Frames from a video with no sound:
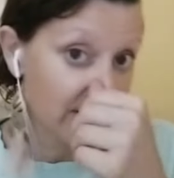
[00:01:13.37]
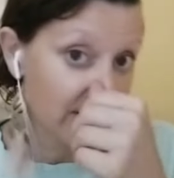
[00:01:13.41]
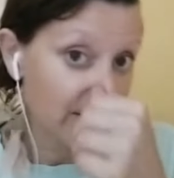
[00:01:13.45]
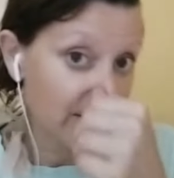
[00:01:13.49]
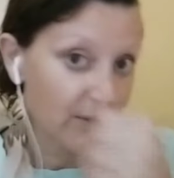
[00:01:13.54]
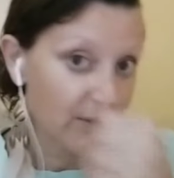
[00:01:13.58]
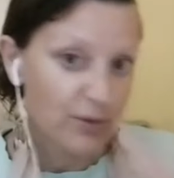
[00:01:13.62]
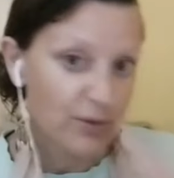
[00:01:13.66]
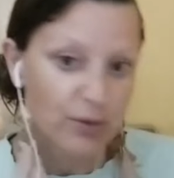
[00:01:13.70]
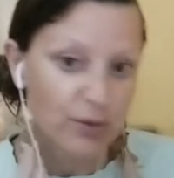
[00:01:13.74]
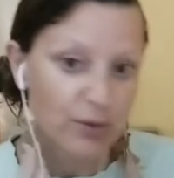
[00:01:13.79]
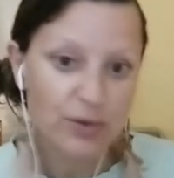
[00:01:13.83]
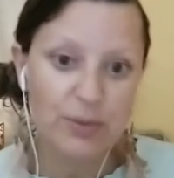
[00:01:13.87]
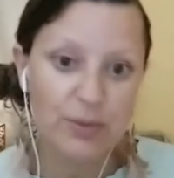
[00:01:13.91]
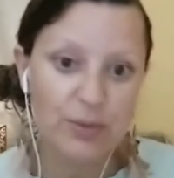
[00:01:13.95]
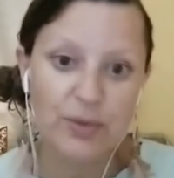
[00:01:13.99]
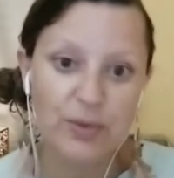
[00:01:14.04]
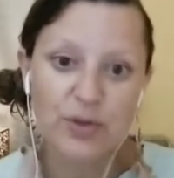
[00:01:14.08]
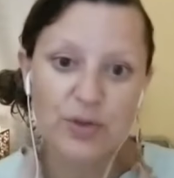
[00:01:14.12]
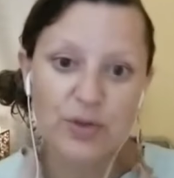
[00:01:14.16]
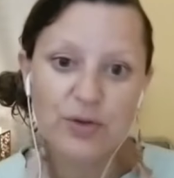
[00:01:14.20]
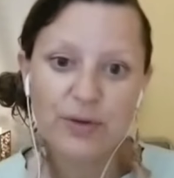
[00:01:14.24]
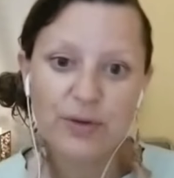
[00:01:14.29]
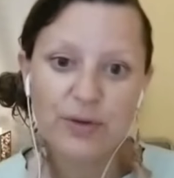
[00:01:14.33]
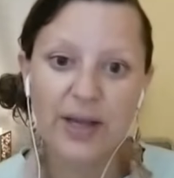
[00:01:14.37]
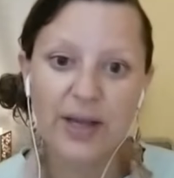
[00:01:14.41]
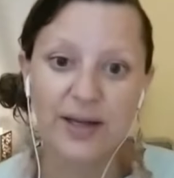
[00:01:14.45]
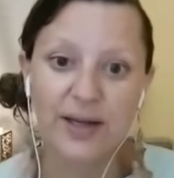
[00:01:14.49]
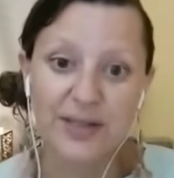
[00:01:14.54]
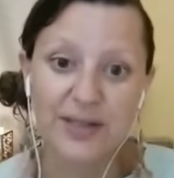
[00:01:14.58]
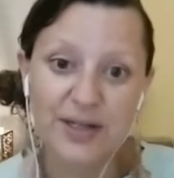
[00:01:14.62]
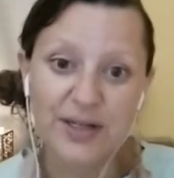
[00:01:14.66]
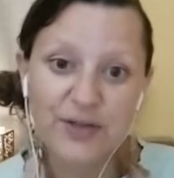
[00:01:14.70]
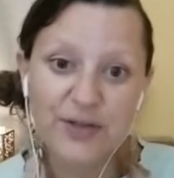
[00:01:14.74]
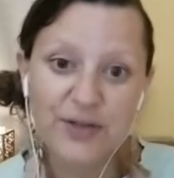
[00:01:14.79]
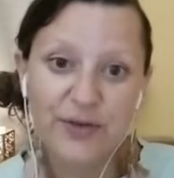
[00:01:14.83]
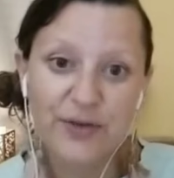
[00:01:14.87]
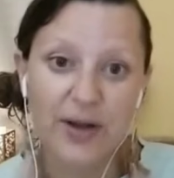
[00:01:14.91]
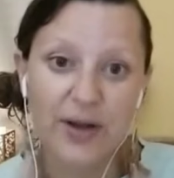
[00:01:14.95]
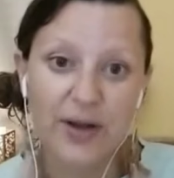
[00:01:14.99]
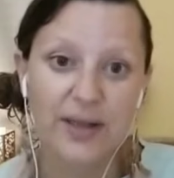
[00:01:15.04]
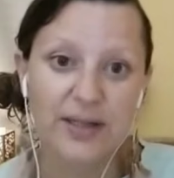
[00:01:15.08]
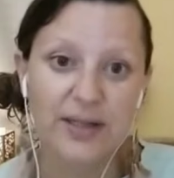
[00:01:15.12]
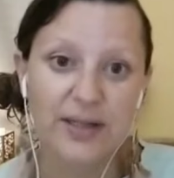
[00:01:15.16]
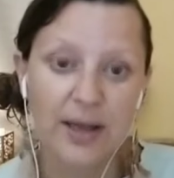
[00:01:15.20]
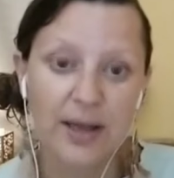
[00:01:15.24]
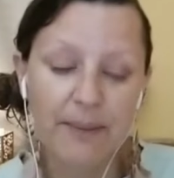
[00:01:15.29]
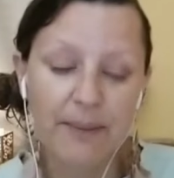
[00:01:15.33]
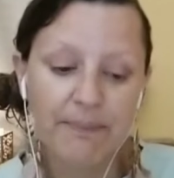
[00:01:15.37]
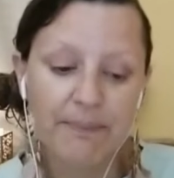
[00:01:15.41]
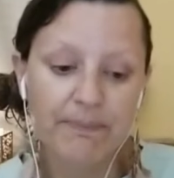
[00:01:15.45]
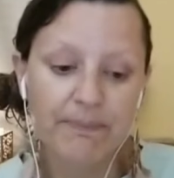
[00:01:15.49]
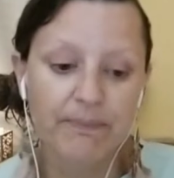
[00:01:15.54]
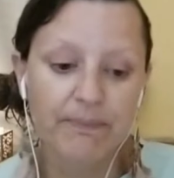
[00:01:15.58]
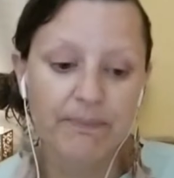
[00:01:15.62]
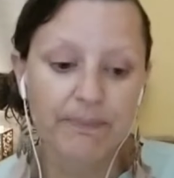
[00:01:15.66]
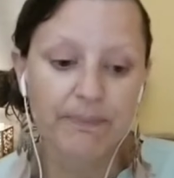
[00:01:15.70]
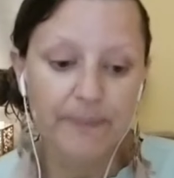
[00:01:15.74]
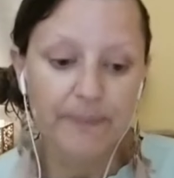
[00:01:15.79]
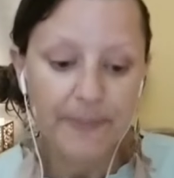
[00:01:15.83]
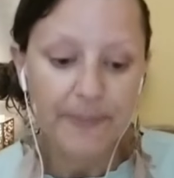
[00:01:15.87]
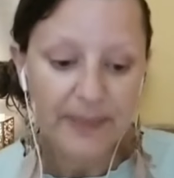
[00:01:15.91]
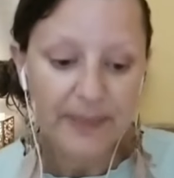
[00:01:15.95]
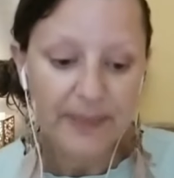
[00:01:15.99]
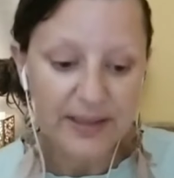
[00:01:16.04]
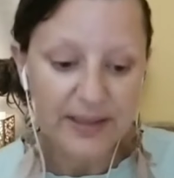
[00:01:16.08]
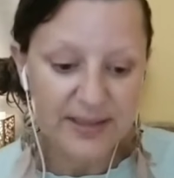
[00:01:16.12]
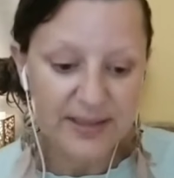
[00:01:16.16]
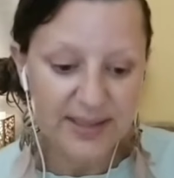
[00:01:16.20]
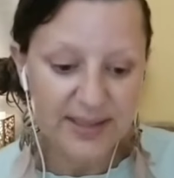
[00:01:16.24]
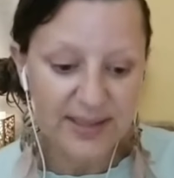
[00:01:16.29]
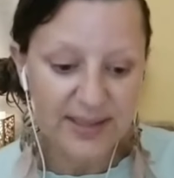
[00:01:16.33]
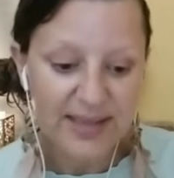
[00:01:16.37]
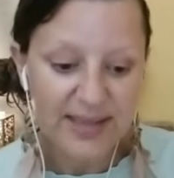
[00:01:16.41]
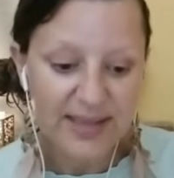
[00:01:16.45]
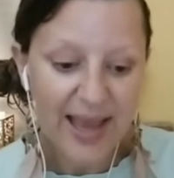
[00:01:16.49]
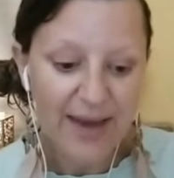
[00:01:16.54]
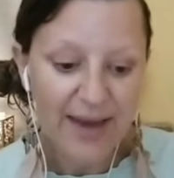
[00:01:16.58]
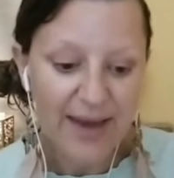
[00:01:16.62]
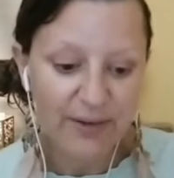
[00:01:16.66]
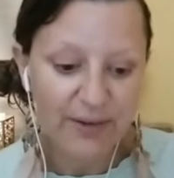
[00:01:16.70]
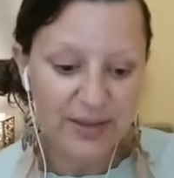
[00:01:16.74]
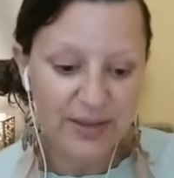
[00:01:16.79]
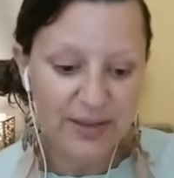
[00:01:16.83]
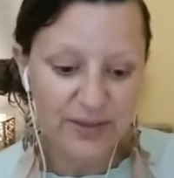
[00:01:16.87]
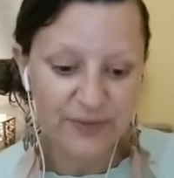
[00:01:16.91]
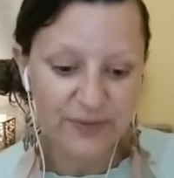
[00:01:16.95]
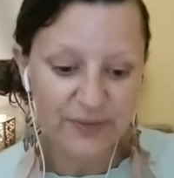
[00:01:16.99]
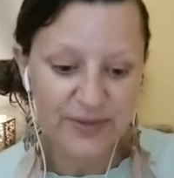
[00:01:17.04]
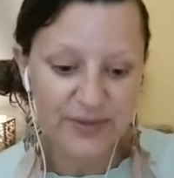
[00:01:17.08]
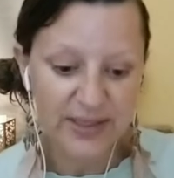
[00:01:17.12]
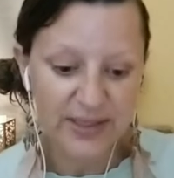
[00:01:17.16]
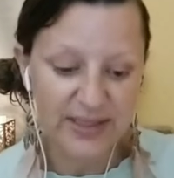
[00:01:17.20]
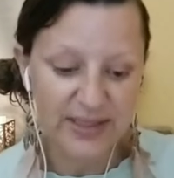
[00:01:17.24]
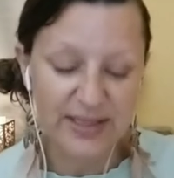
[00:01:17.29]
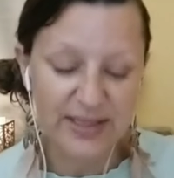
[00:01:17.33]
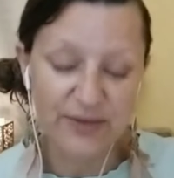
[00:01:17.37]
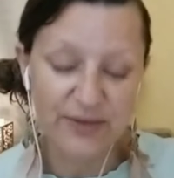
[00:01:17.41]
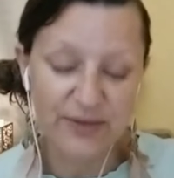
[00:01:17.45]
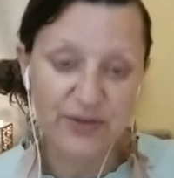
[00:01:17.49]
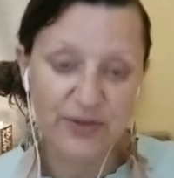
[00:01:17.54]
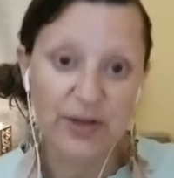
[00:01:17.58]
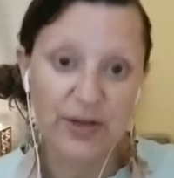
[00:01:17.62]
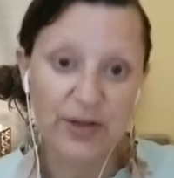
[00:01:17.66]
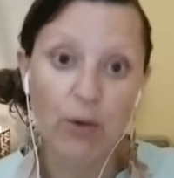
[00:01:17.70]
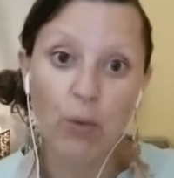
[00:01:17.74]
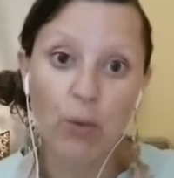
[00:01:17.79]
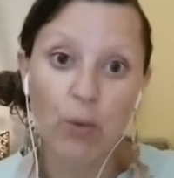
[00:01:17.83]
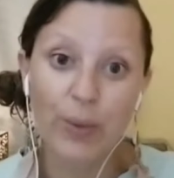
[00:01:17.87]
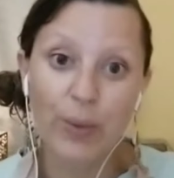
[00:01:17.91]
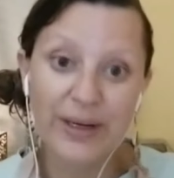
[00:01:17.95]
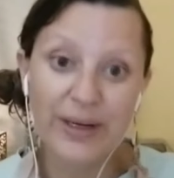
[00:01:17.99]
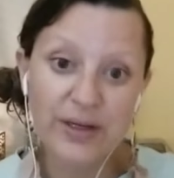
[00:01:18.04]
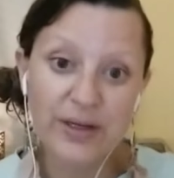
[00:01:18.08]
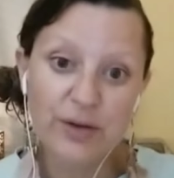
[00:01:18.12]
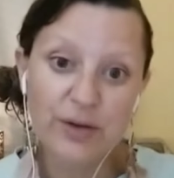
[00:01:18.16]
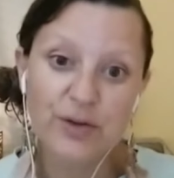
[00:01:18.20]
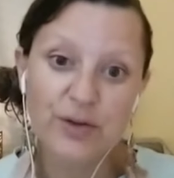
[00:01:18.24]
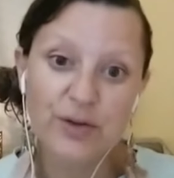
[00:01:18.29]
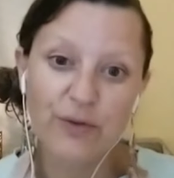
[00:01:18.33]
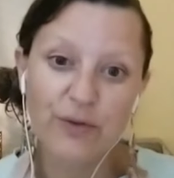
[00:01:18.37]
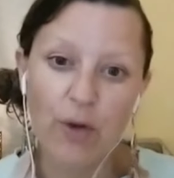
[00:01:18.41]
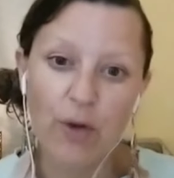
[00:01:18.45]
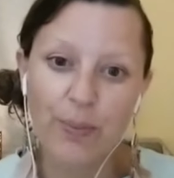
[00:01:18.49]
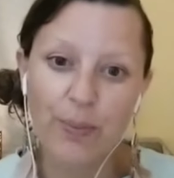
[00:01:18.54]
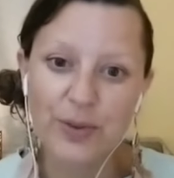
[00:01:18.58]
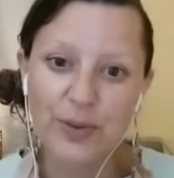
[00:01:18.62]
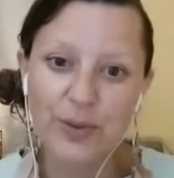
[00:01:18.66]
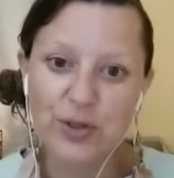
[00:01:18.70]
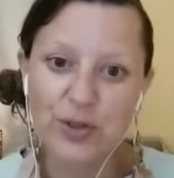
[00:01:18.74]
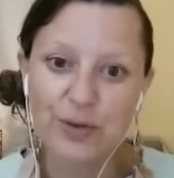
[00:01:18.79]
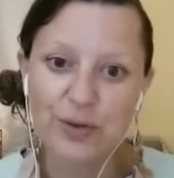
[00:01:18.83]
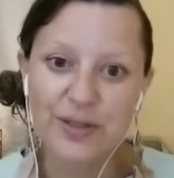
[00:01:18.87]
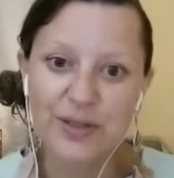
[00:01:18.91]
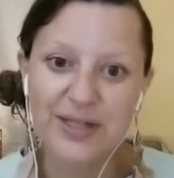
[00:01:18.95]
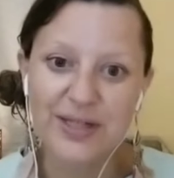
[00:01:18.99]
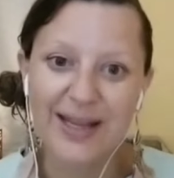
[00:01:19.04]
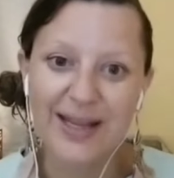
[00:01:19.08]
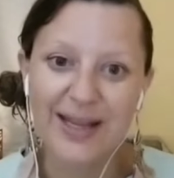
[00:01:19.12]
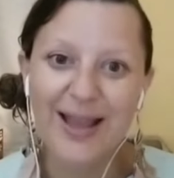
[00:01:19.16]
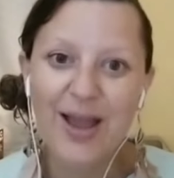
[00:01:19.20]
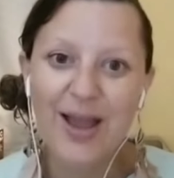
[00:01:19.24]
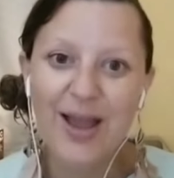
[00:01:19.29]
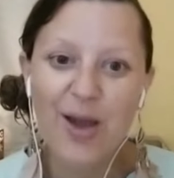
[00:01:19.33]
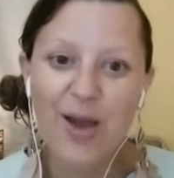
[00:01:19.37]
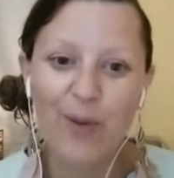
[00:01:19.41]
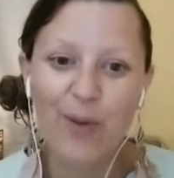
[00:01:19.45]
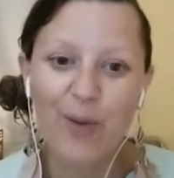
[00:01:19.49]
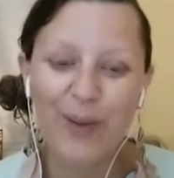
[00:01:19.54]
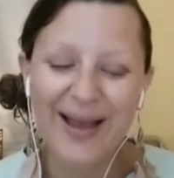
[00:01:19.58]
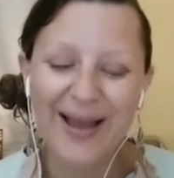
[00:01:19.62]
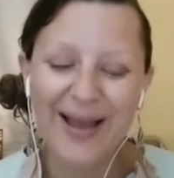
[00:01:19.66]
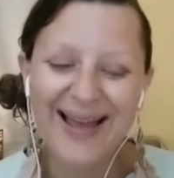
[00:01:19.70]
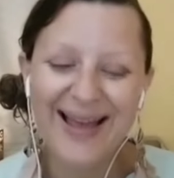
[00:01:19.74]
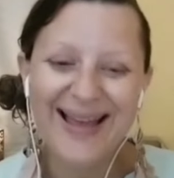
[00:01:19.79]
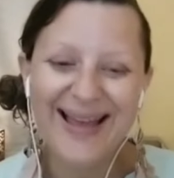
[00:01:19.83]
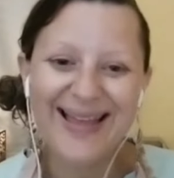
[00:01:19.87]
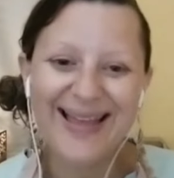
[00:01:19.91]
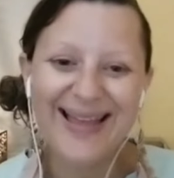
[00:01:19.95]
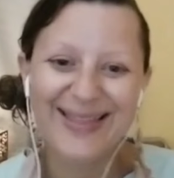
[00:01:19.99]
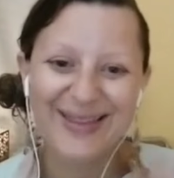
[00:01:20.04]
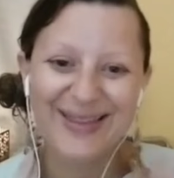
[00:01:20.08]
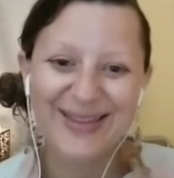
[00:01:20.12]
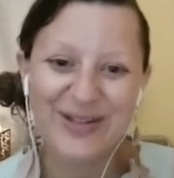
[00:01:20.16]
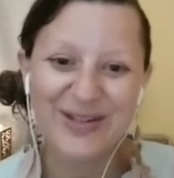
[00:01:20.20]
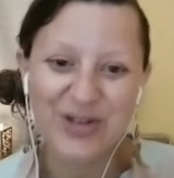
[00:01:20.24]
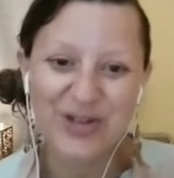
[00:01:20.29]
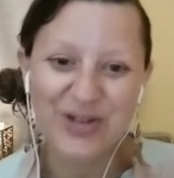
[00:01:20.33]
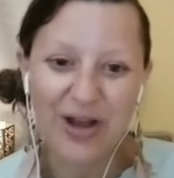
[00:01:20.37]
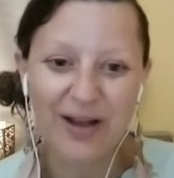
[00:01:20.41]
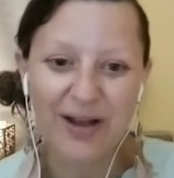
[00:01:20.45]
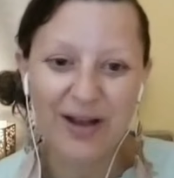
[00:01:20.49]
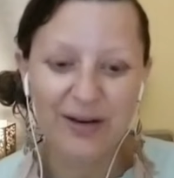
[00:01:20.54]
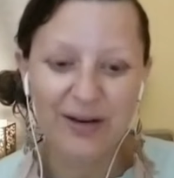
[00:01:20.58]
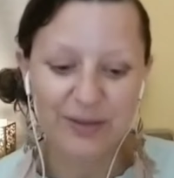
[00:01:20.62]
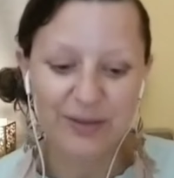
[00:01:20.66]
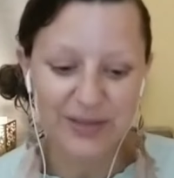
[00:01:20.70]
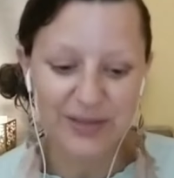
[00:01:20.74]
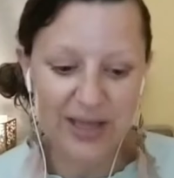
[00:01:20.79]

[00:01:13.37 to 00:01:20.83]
So Dr. Montessori identified 6 areas of sensitivity or windows of opportunity where the child